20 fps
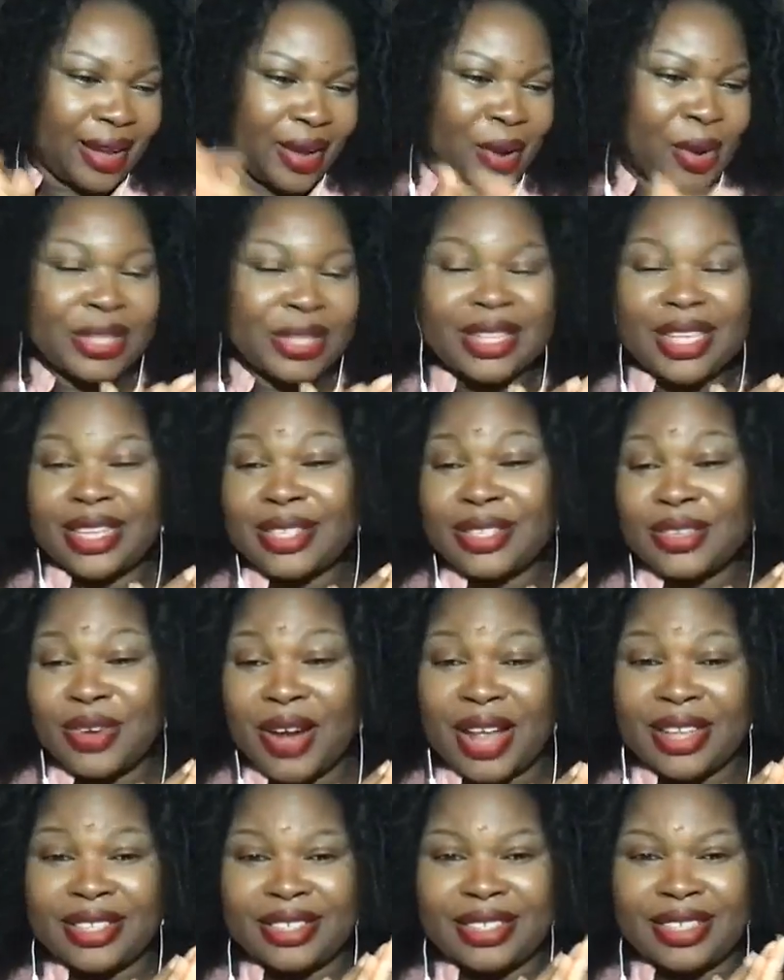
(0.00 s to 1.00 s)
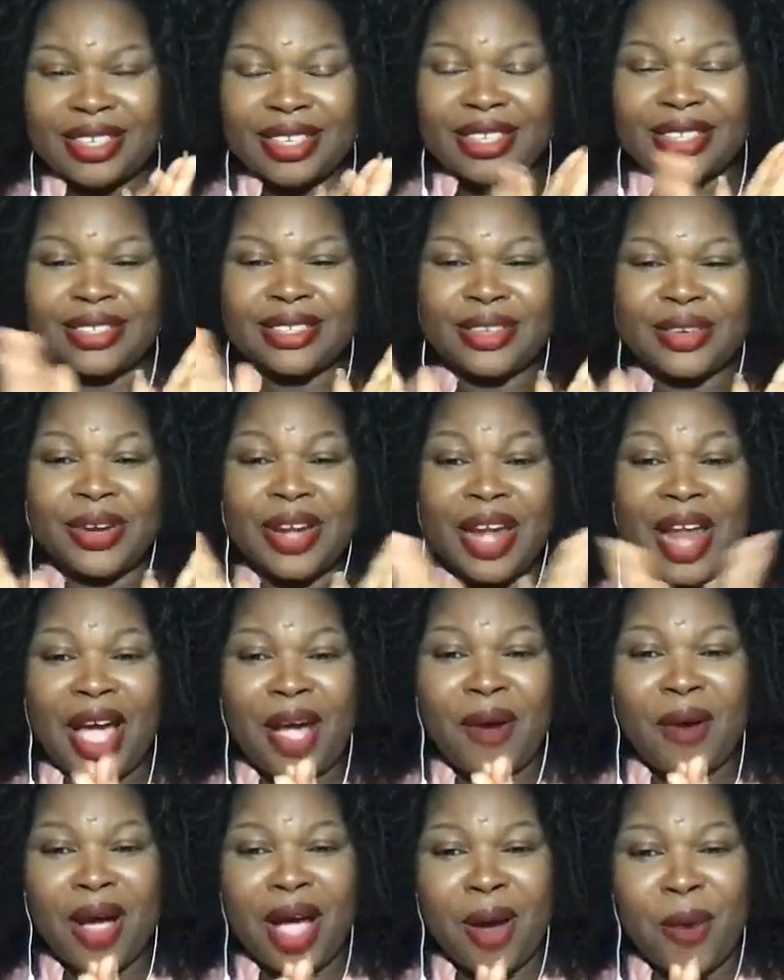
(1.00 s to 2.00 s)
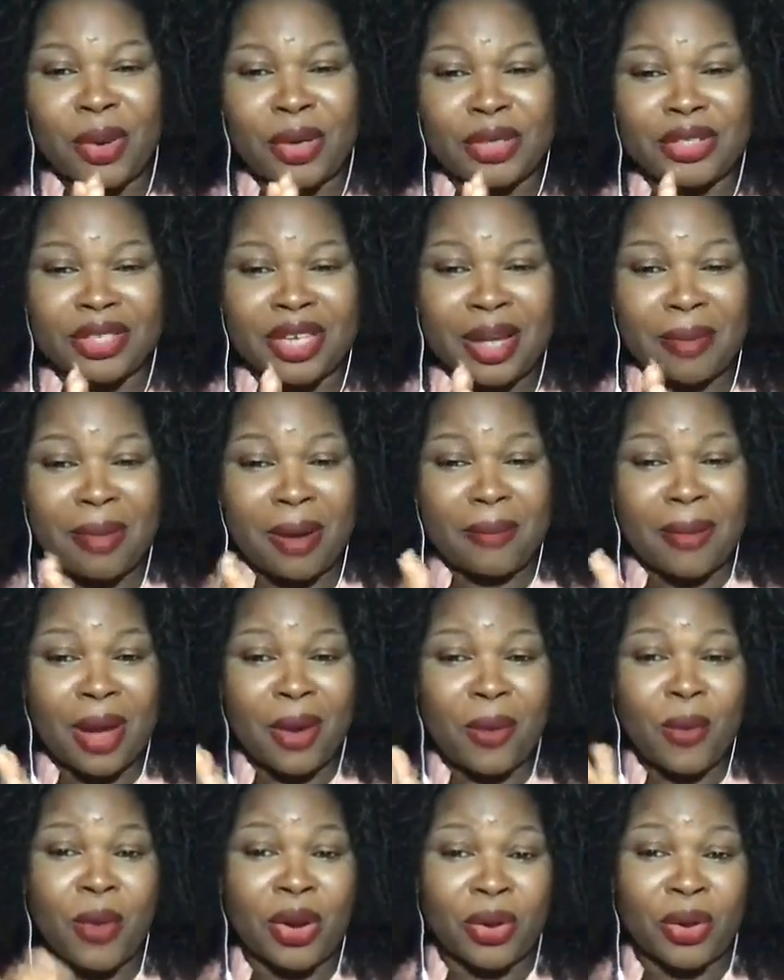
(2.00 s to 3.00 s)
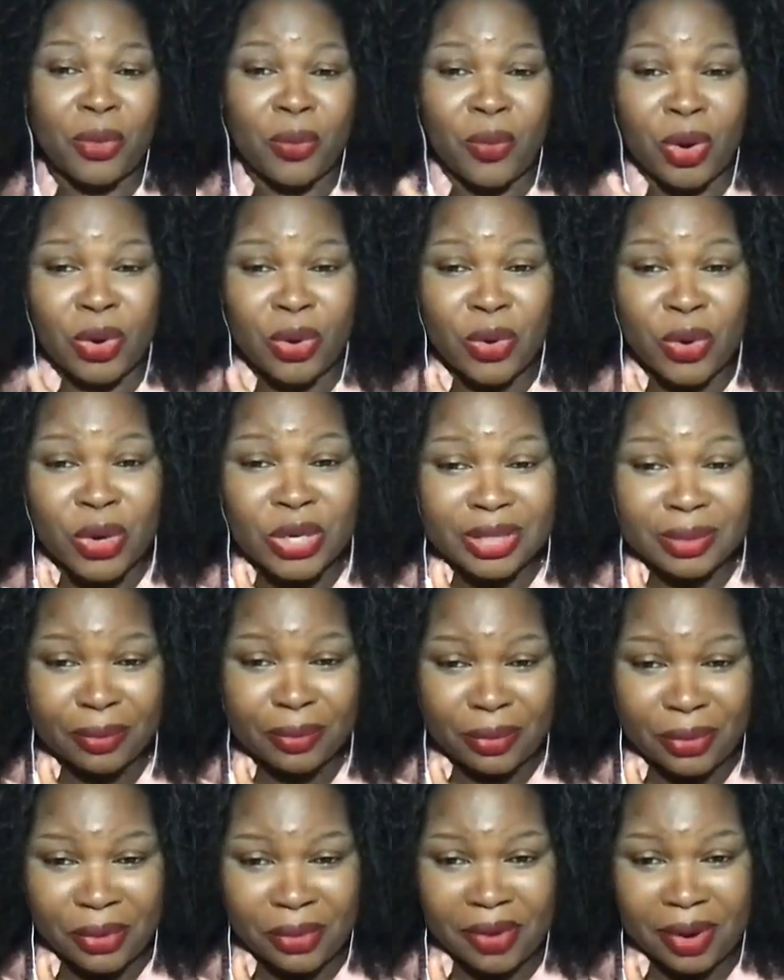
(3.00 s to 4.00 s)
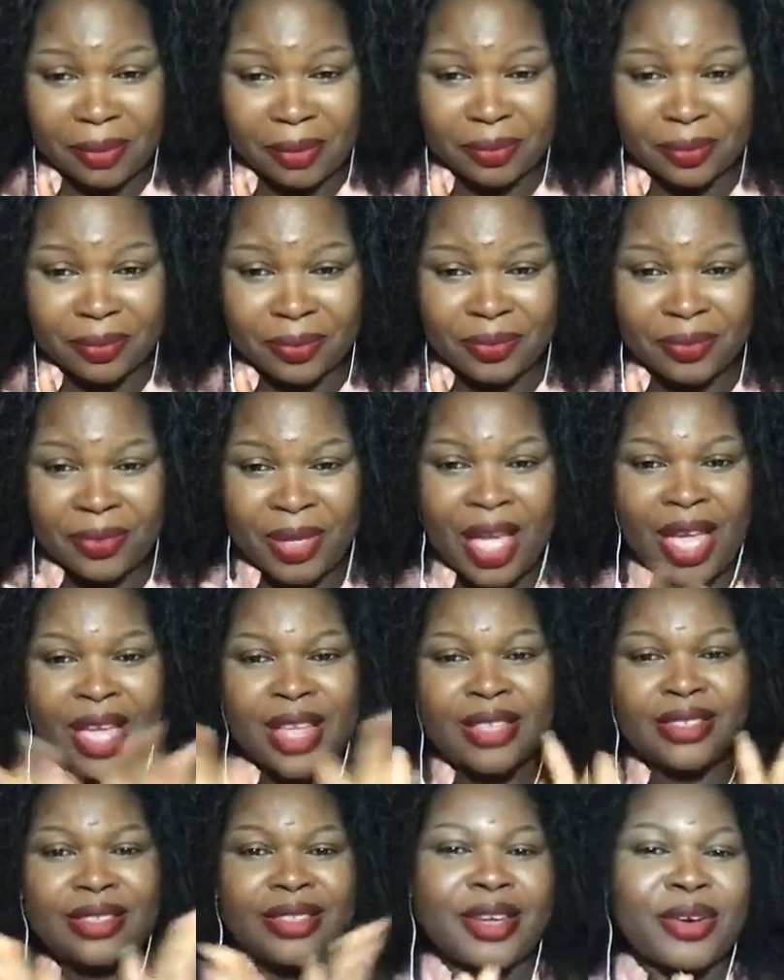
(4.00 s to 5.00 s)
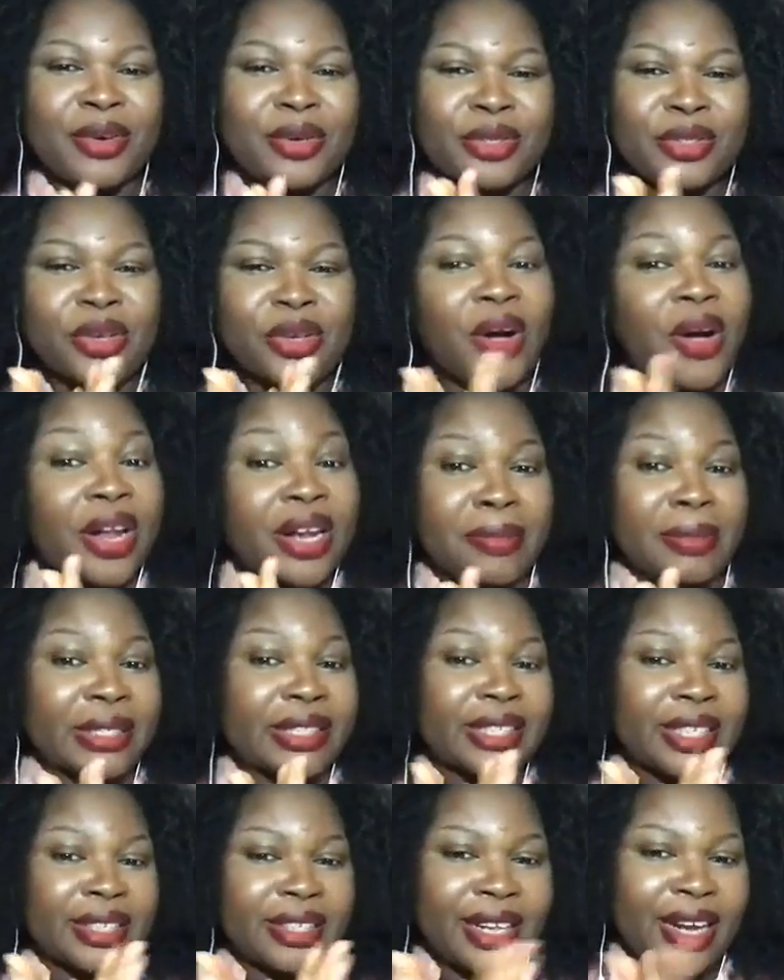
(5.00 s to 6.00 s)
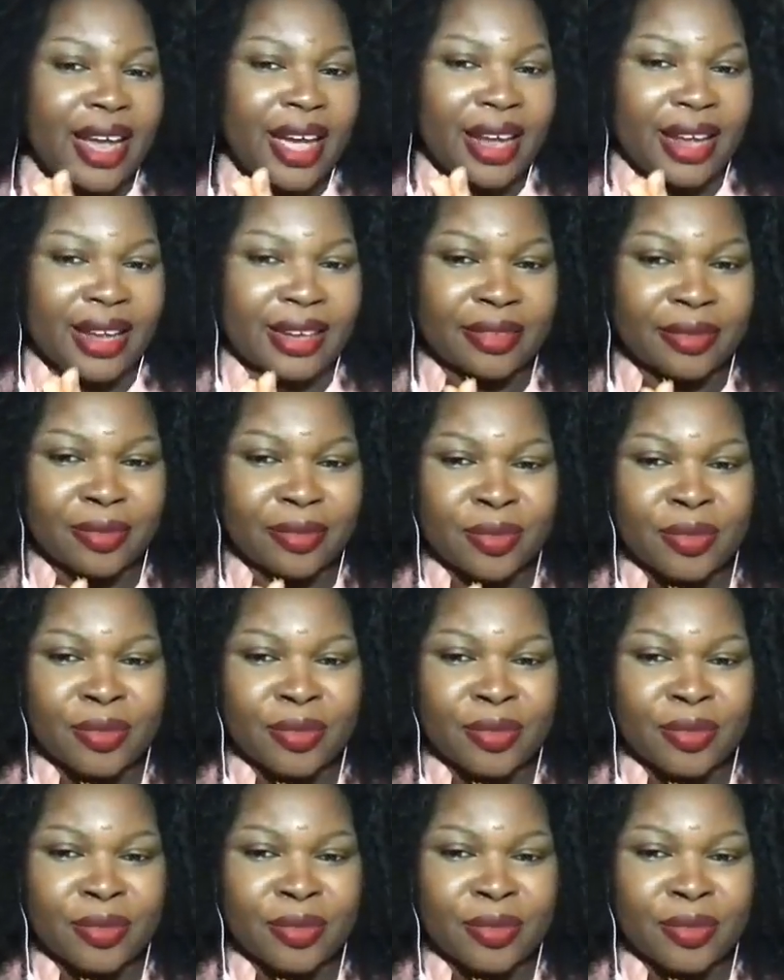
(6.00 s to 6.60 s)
content strategy. So now I want to talk about my one-on-one coaching program, 0 to Unlimited Client.